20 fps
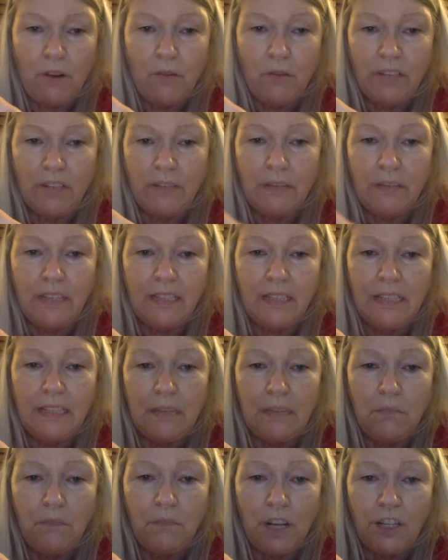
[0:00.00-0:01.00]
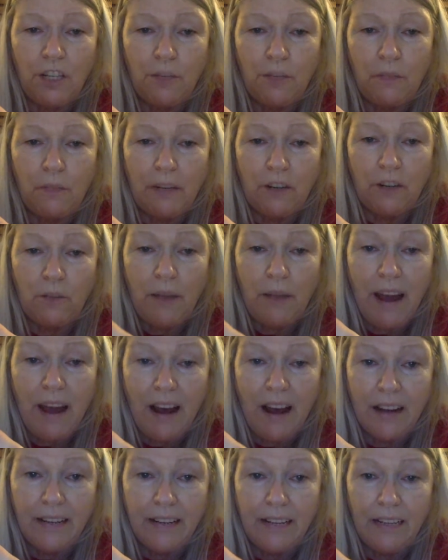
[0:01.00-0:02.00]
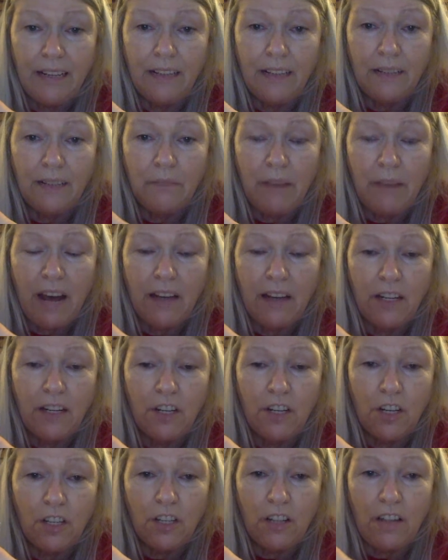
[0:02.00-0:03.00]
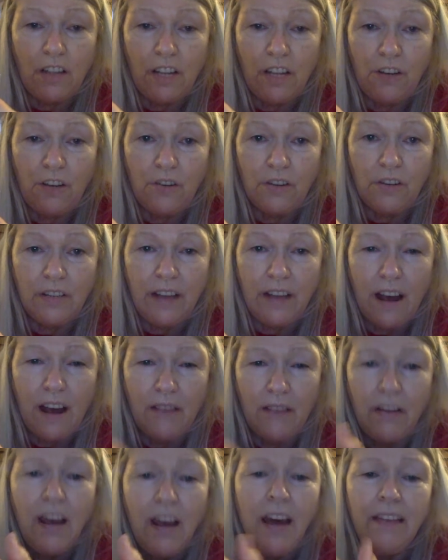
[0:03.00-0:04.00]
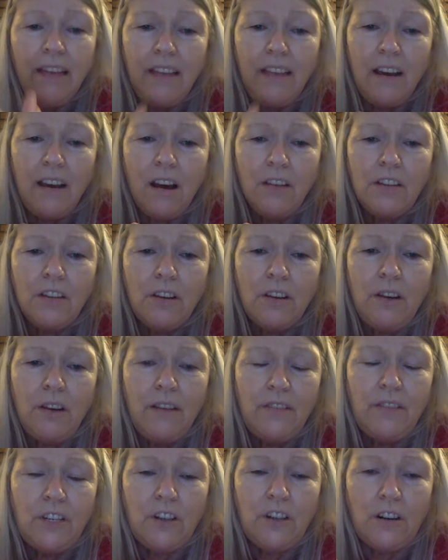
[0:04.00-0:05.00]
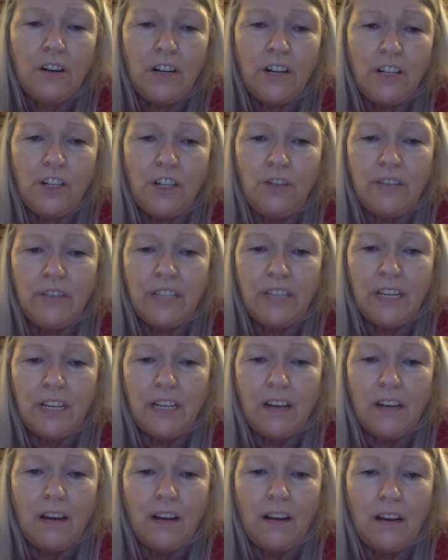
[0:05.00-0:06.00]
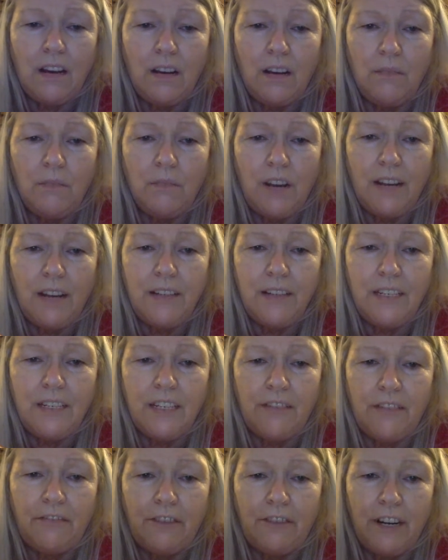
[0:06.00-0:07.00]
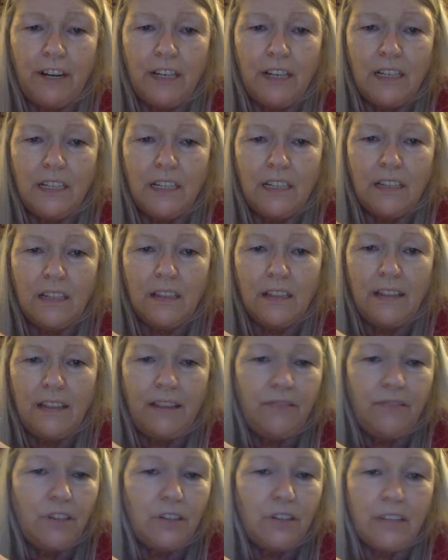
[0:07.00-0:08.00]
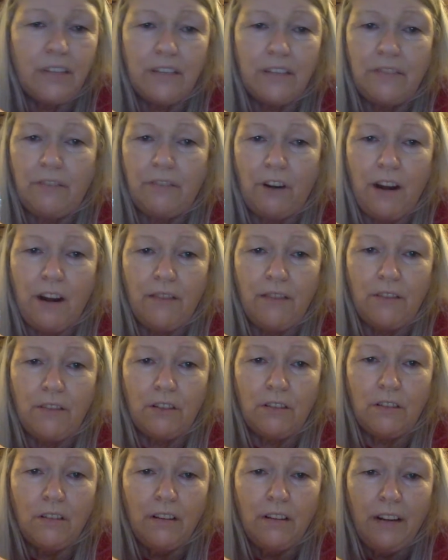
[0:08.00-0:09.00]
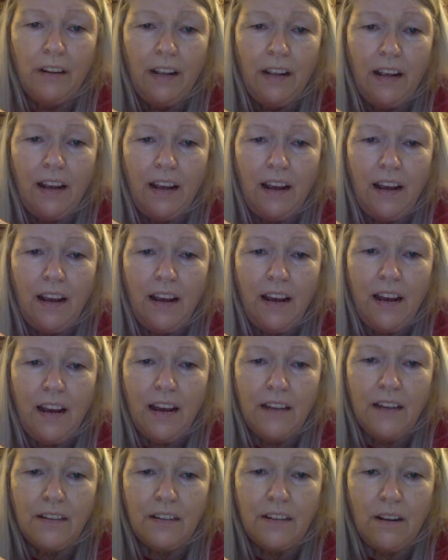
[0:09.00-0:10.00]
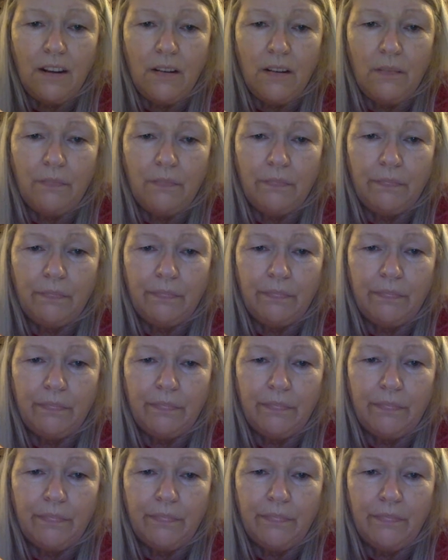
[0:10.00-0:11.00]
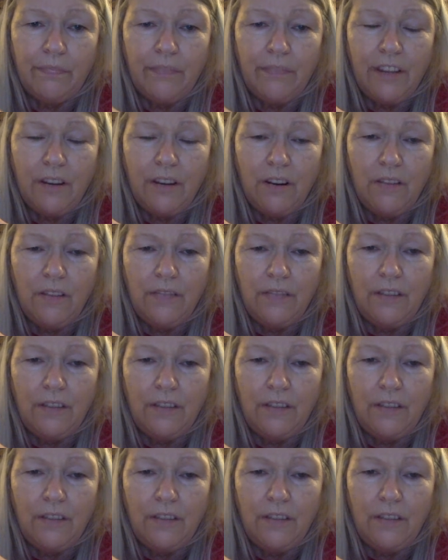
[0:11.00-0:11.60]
ones, but this is a much bigger packaging than they usually have. They also have started using a different, they've used this forever, and they're